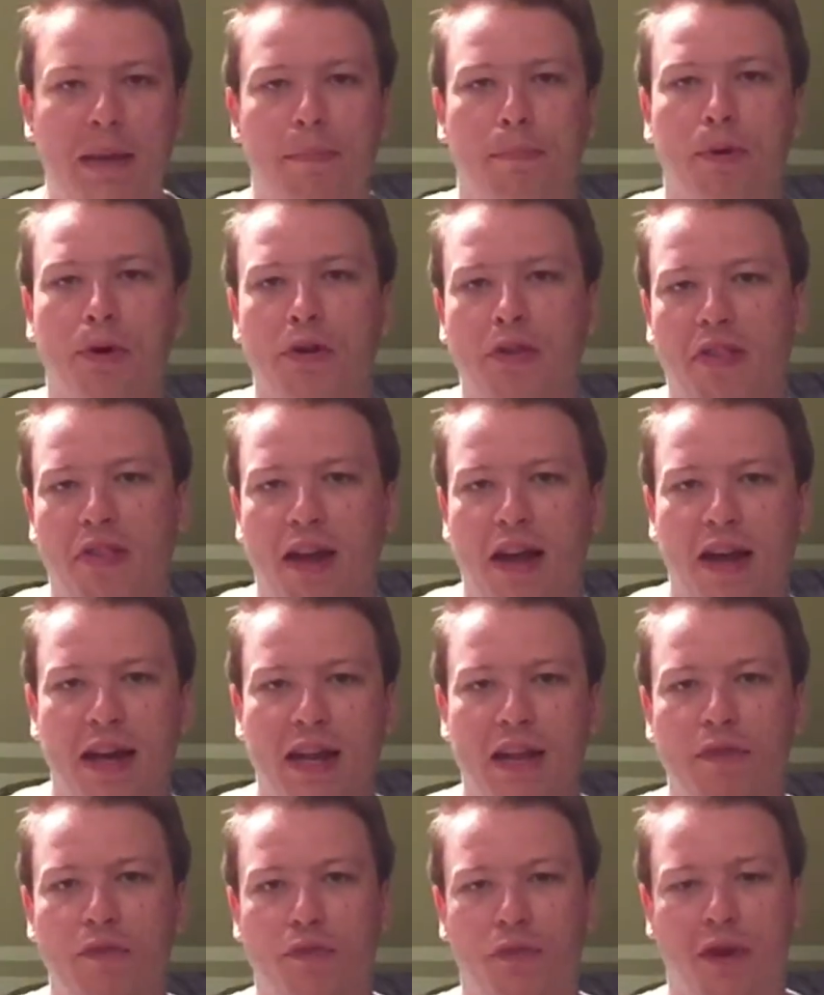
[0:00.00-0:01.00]
a book
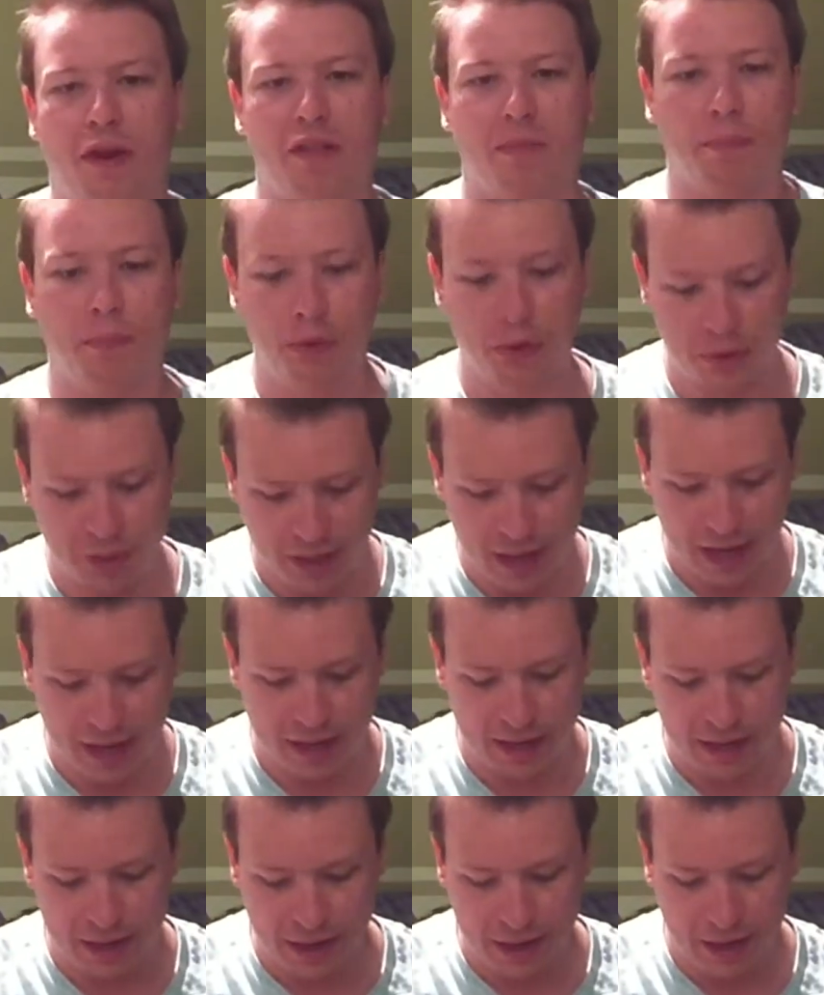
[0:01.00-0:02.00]
signing for his book
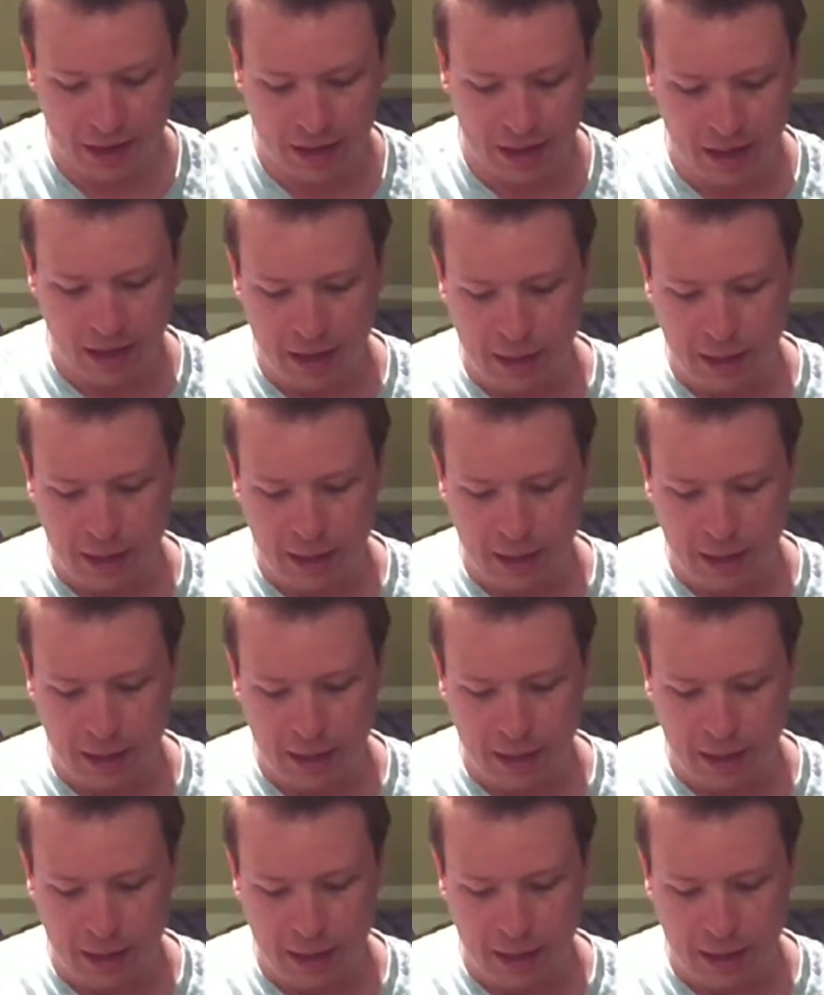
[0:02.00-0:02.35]
that he uh,